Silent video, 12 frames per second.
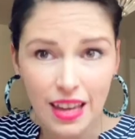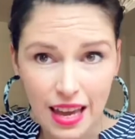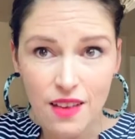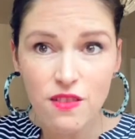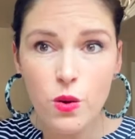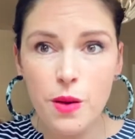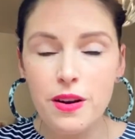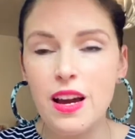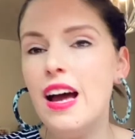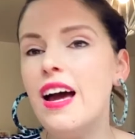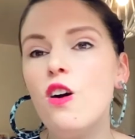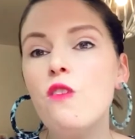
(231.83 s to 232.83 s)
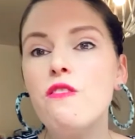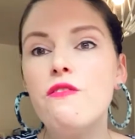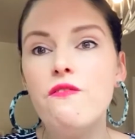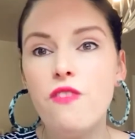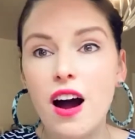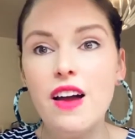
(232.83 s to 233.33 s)
EverWebinar had over
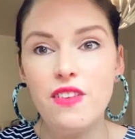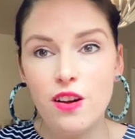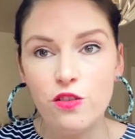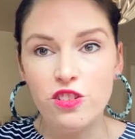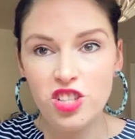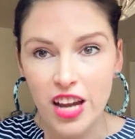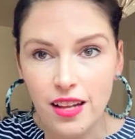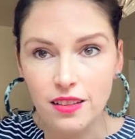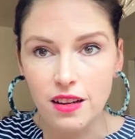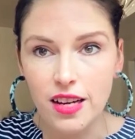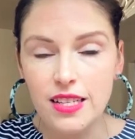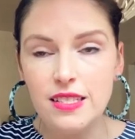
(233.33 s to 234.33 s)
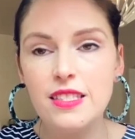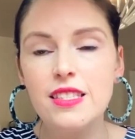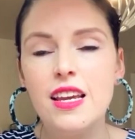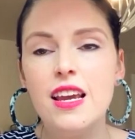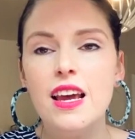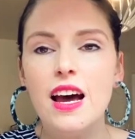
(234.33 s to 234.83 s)
five hundred chat lines.
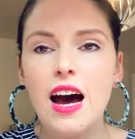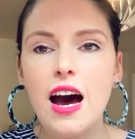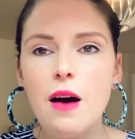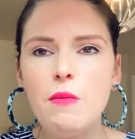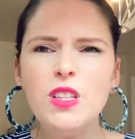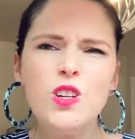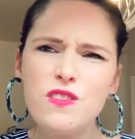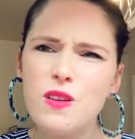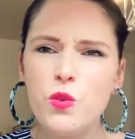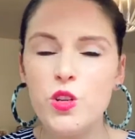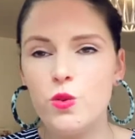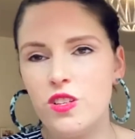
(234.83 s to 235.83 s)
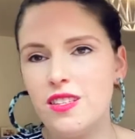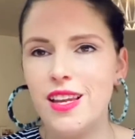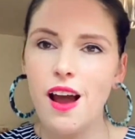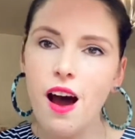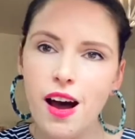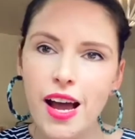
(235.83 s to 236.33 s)
Um, a lot of them, which were just like,
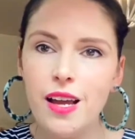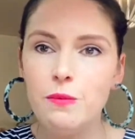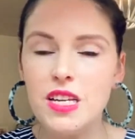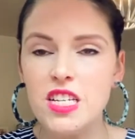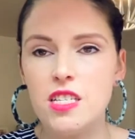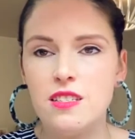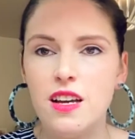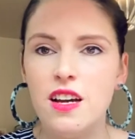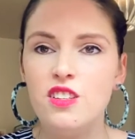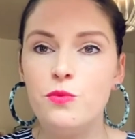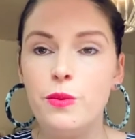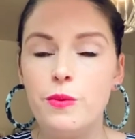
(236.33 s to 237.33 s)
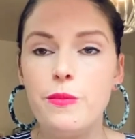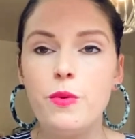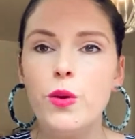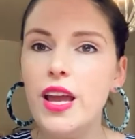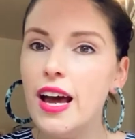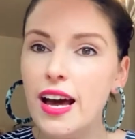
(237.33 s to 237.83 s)
hi, I'm such and such, blah, blah, blah. But
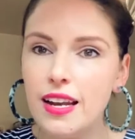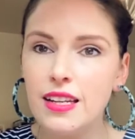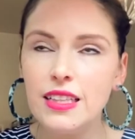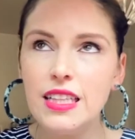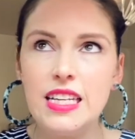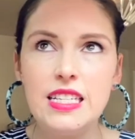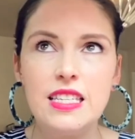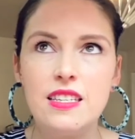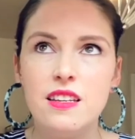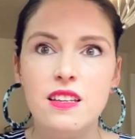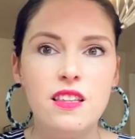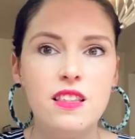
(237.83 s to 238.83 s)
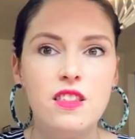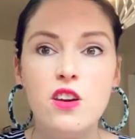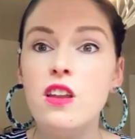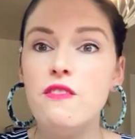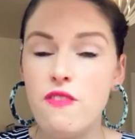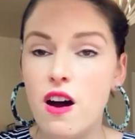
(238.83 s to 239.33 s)
we had at least
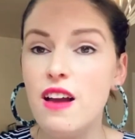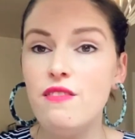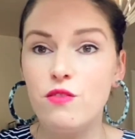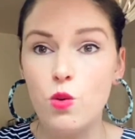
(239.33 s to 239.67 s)
thirty-five